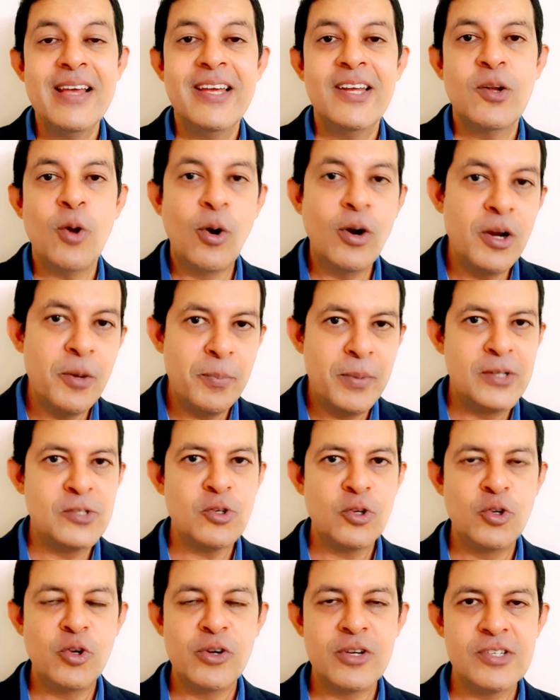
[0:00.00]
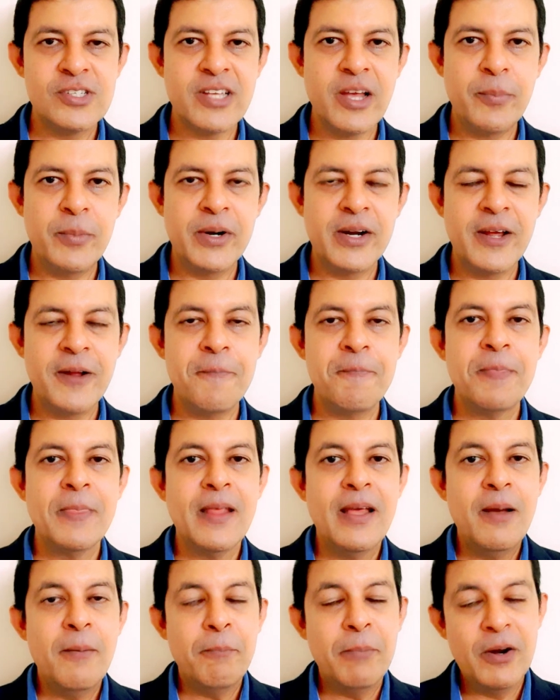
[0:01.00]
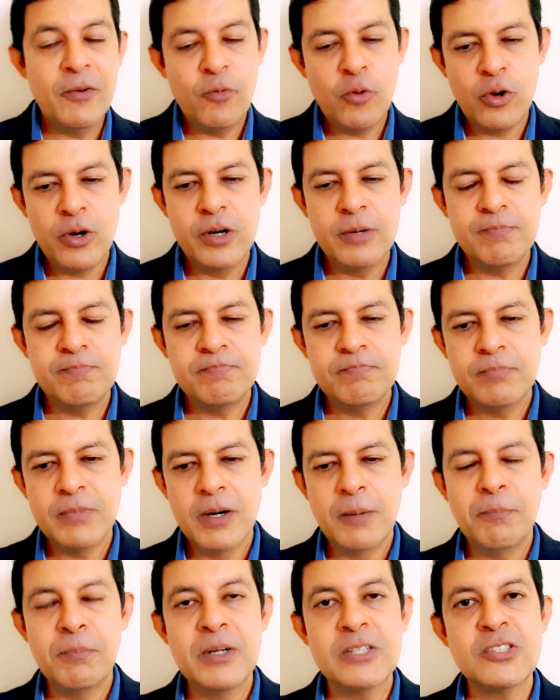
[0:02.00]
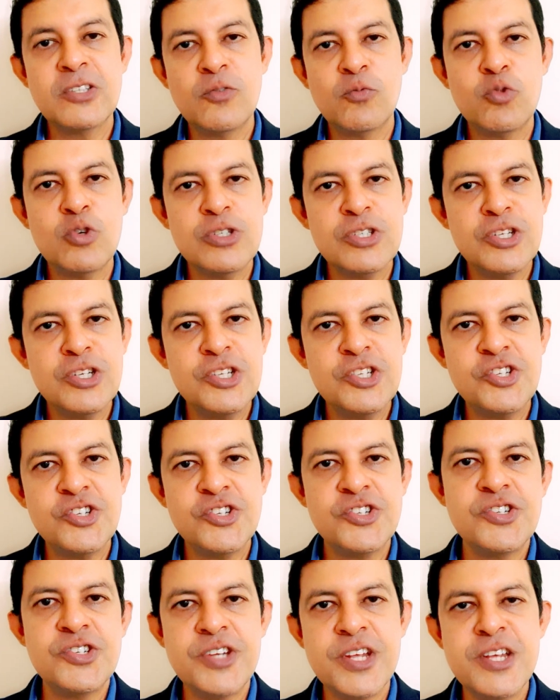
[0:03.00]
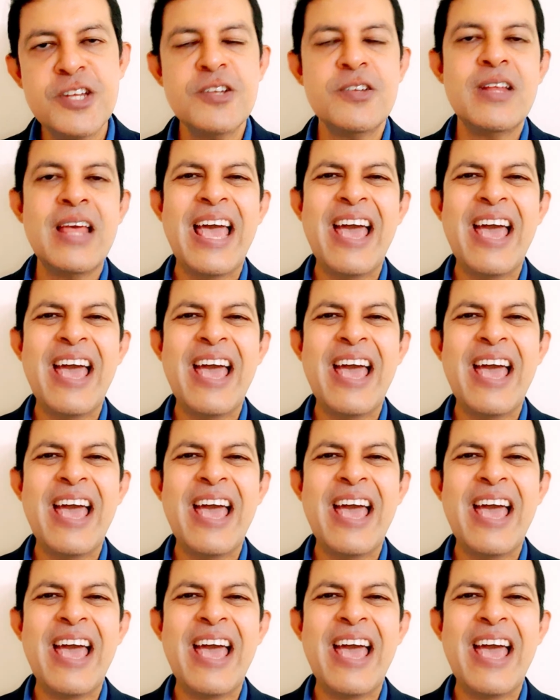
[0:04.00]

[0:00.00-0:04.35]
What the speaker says: It all depends on your risk appetite. But for a person who is in his teen,